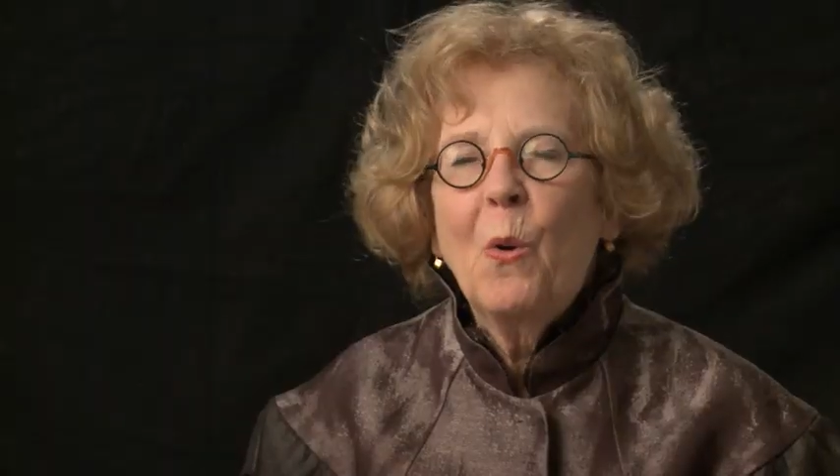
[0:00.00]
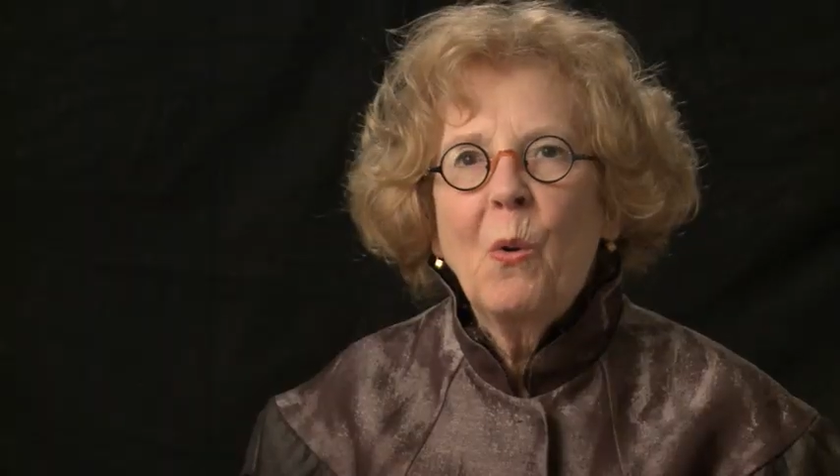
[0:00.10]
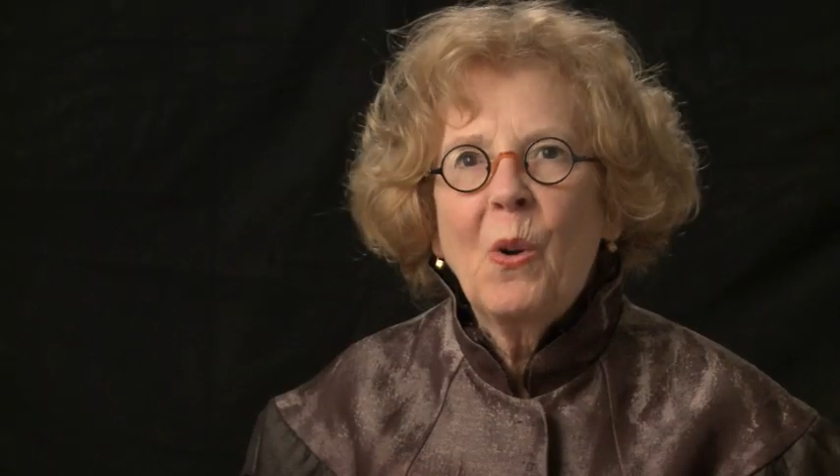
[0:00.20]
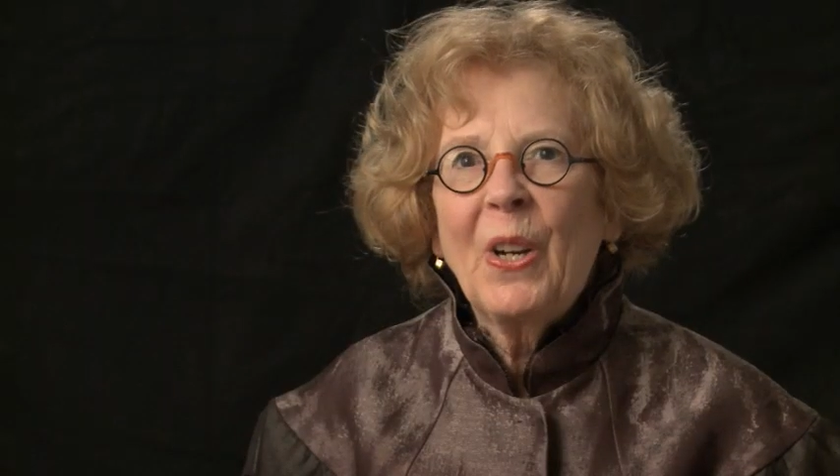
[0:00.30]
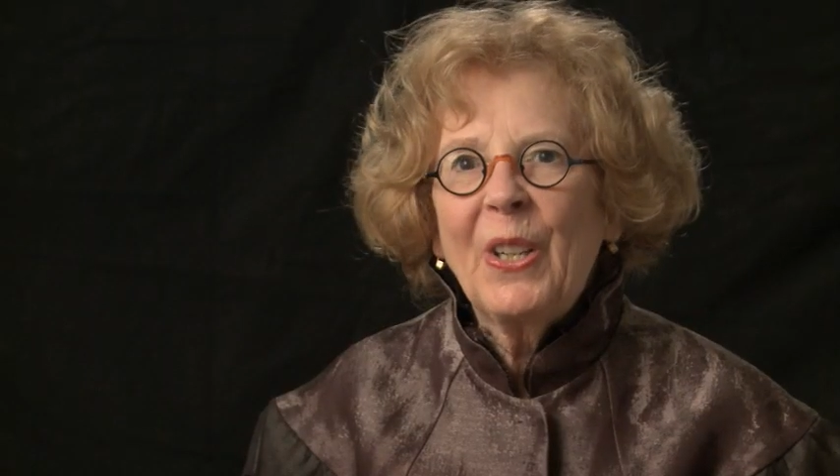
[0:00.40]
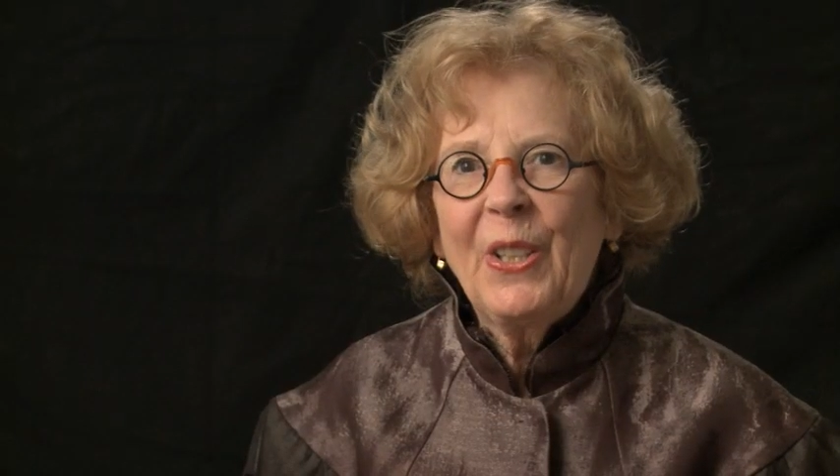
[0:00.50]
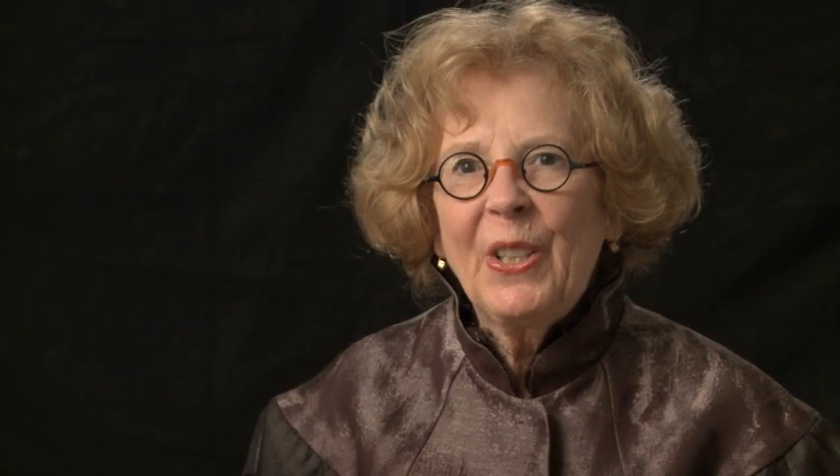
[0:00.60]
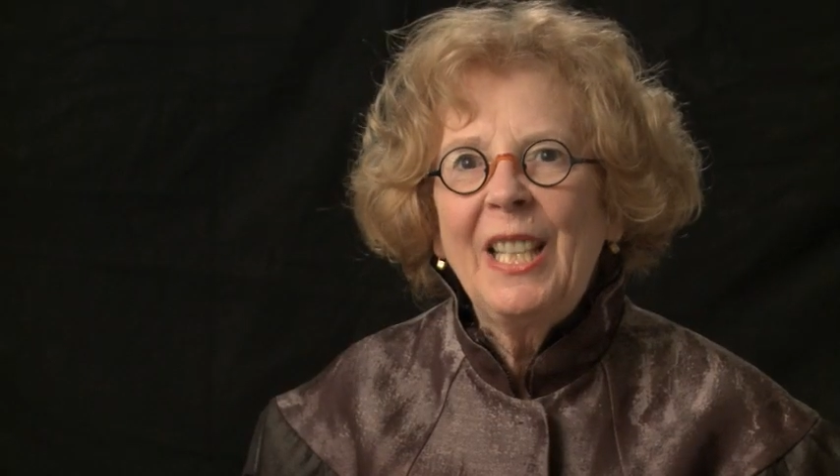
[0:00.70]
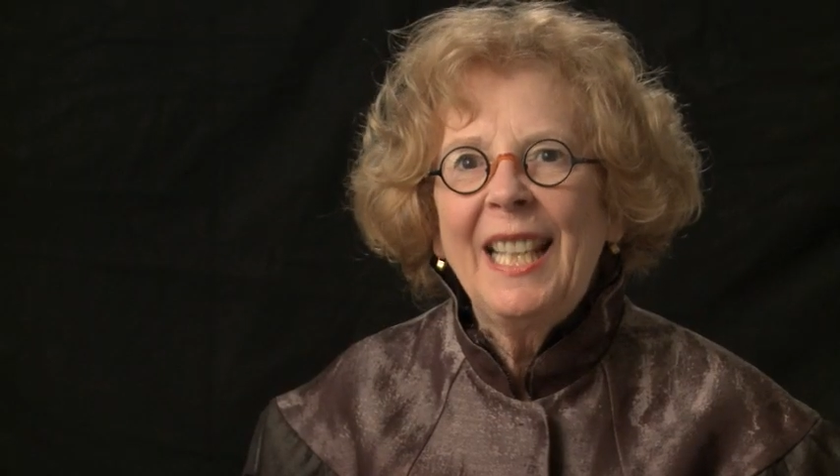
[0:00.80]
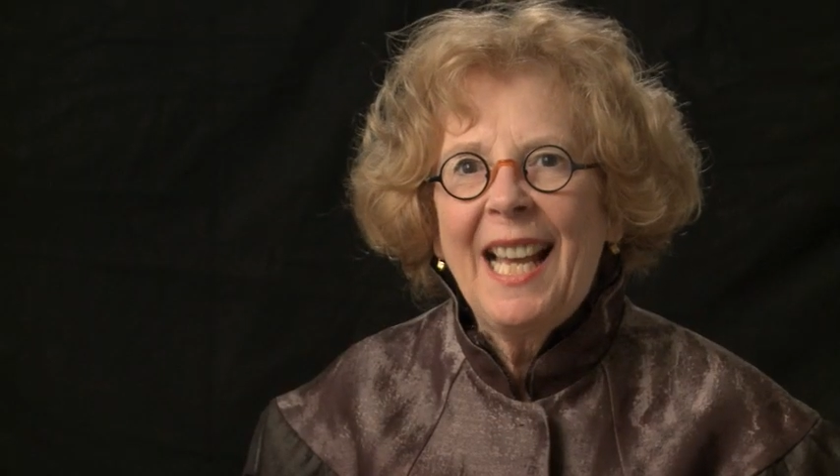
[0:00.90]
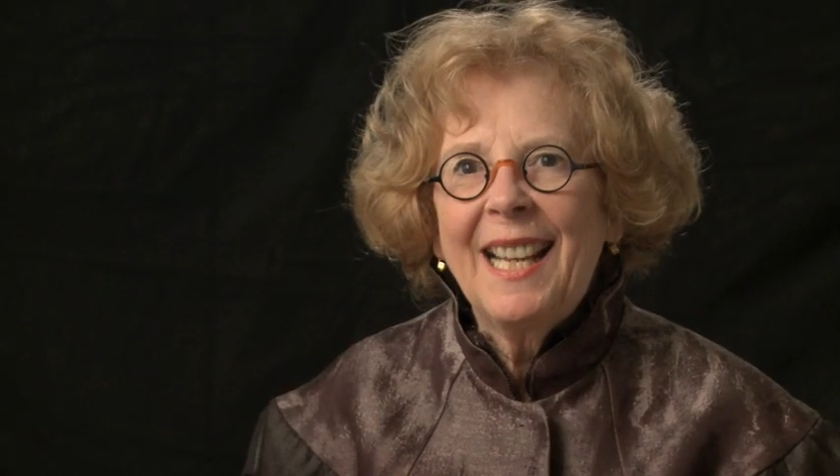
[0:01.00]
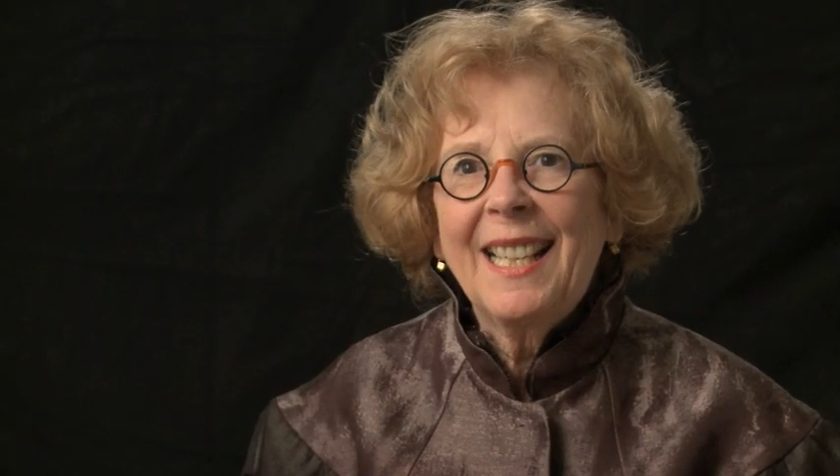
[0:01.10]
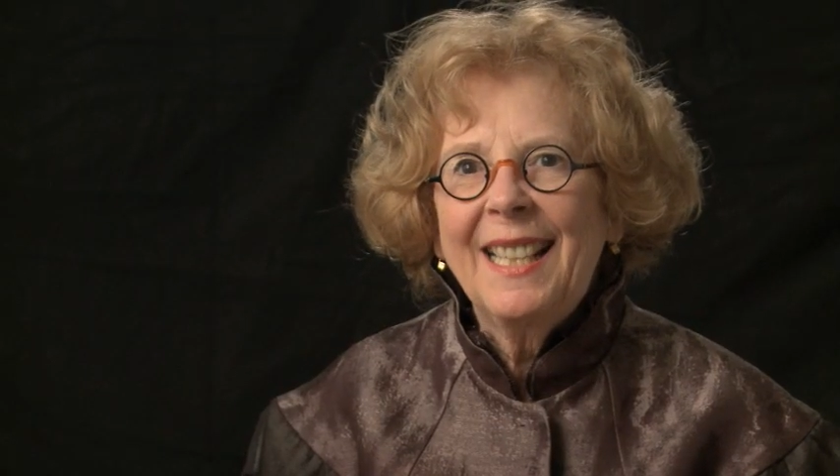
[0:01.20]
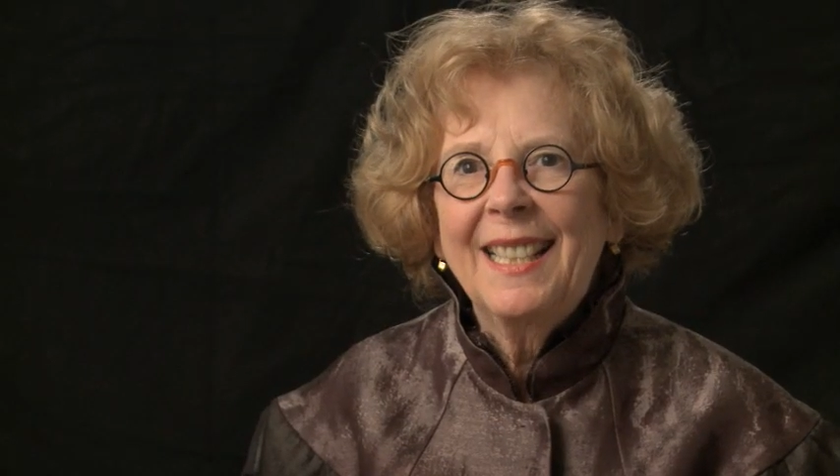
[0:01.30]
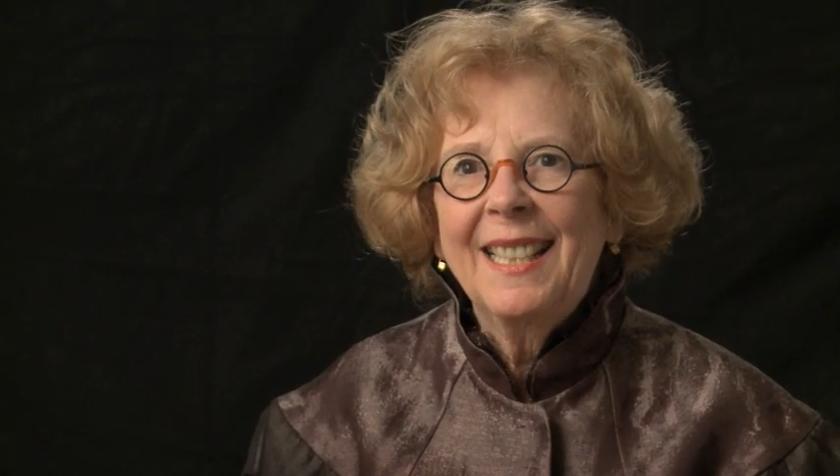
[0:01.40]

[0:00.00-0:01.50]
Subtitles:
or "Good Luck."